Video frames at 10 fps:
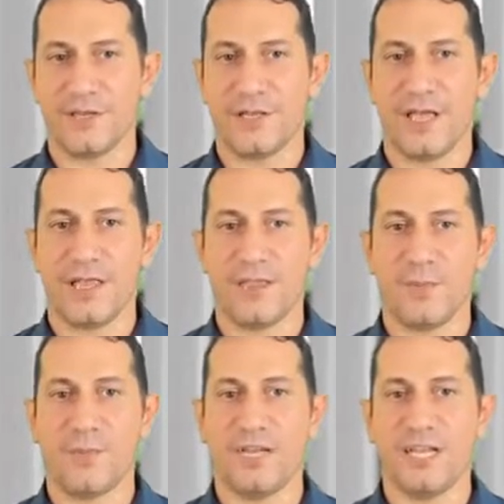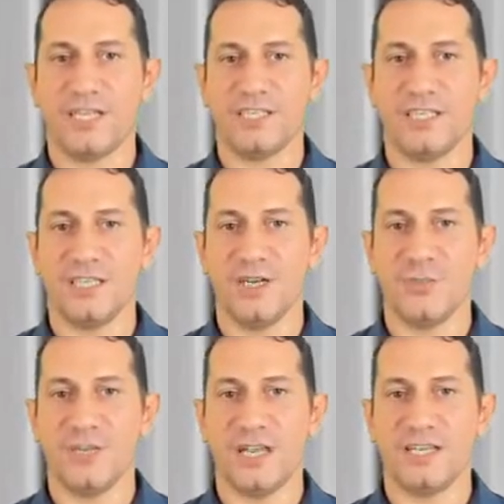and the population
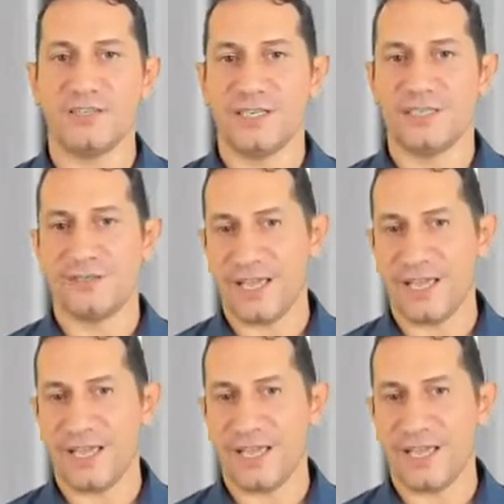denominator as rates.